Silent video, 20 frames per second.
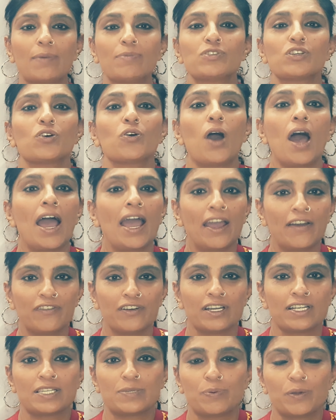So I have
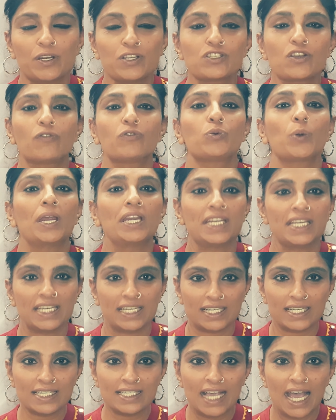experience of 20
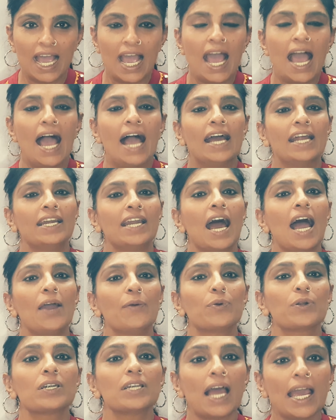years and I
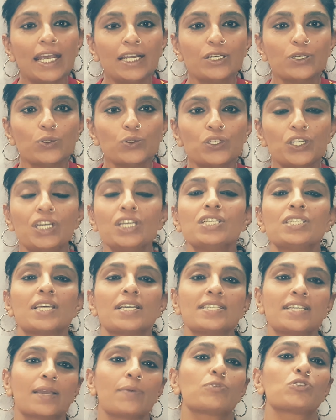would like to teach the
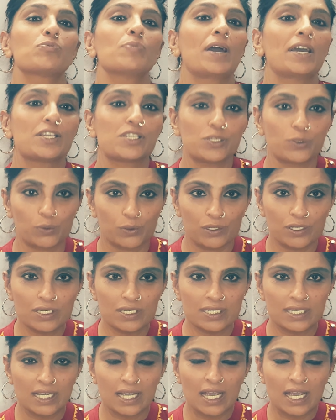same to my students.